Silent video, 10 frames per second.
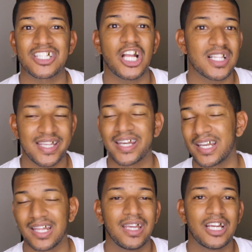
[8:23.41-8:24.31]
Chelsea
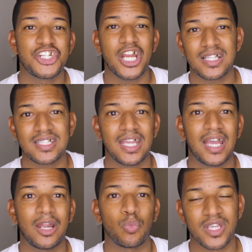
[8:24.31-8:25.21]

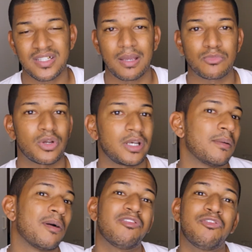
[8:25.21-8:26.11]
and West Ham, they
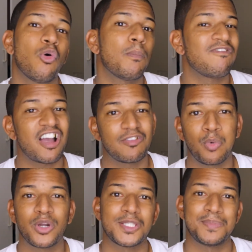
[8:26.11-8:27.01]
are 5
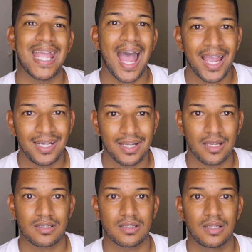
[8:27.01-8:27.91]
points behind
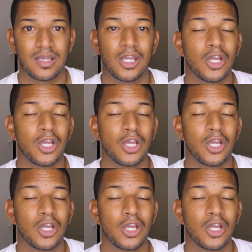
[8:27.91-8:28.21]
us.